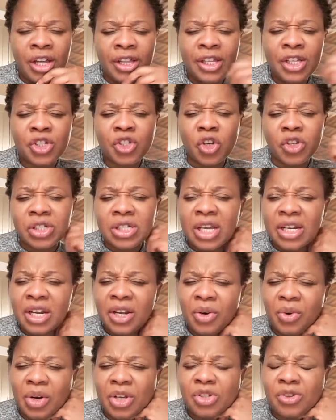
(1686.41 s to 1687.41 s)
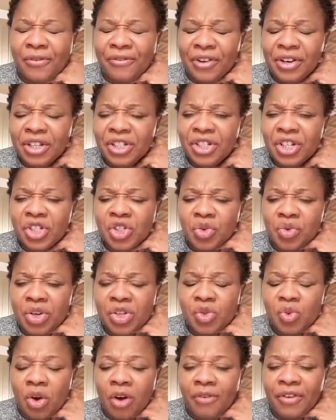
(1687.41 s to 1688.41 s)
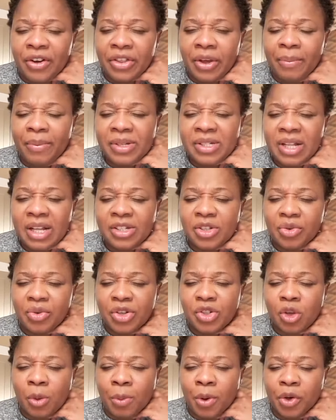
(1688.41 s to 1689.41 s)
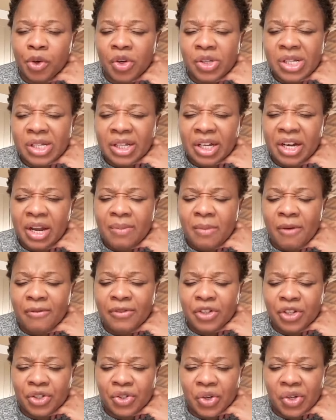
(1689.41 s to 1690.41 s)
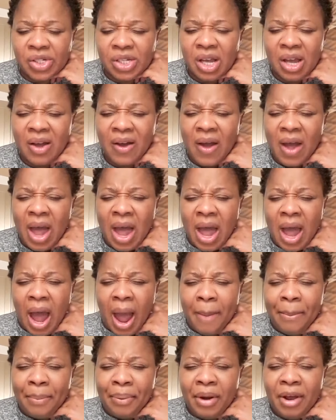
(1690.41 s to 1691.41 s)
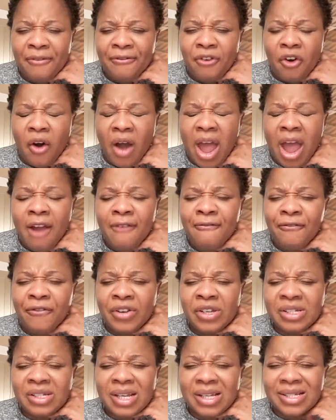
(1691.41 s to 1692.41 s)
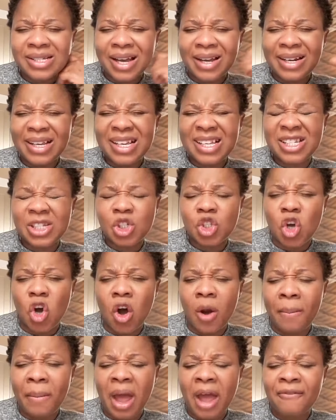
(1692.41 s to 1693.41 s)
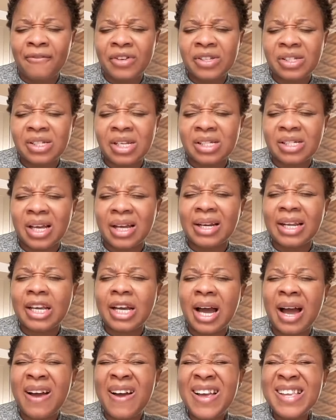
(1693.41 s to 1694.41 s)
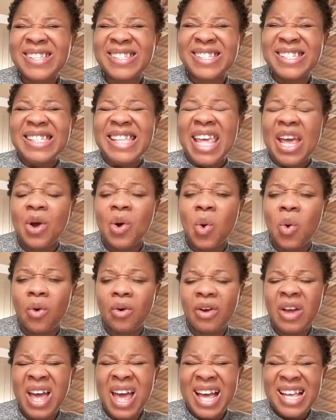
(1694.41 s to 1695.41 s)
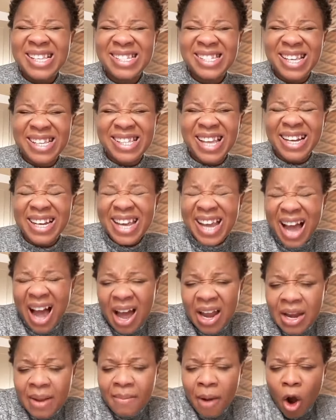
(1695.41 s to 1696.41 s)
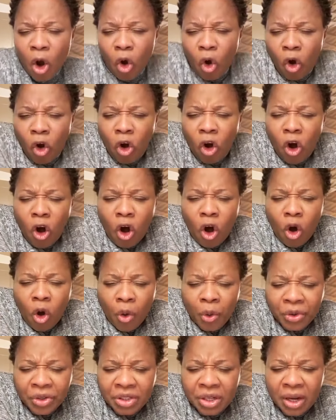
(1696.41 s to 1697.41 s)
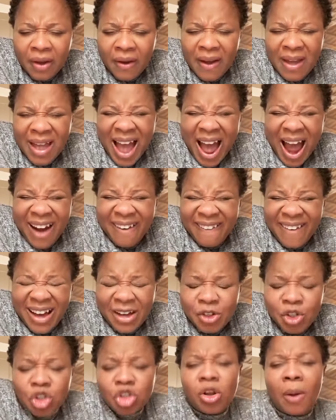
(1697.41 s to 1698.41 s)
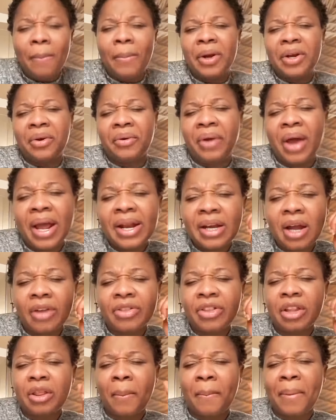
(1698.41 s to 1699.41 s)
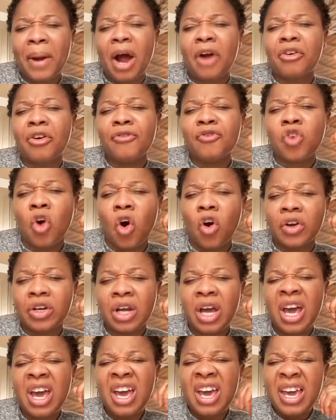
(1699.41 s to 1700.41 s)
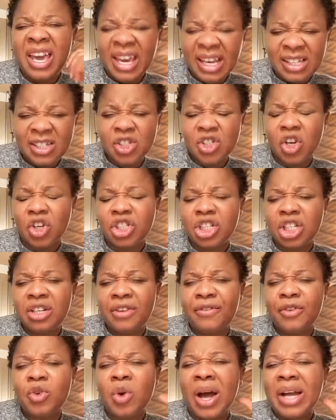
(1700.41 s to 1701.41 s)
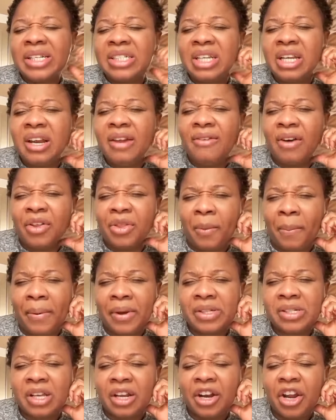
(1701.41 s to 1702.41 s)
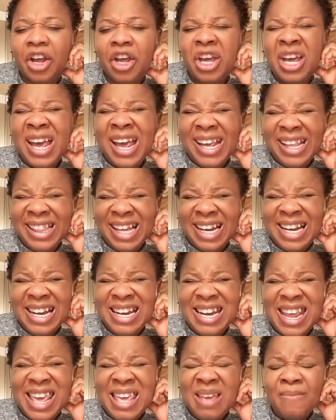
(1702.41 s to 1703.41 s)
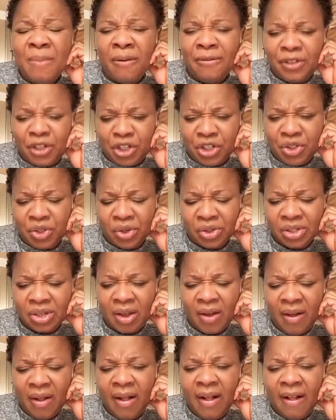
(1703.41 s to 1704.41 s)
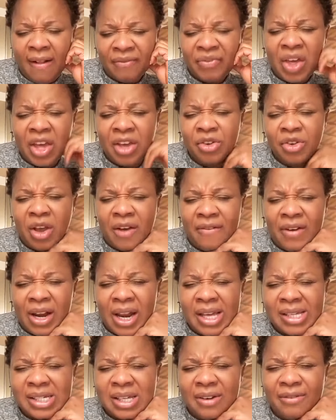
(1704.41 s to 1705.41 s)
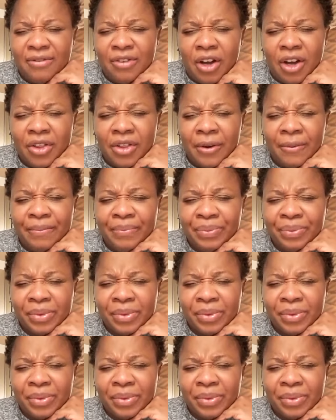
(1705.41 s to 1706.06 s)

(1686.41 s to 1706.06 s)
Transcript: The sustaining grace to finish this race well, Father, please let it rest upon us in the name of Jesus. I pray for every satanic storm, every satanic snail, satanic animal called around somebody right now that the power of God hit such individual and deliver the person in the name of Jesus. Thank you, everlasting Father.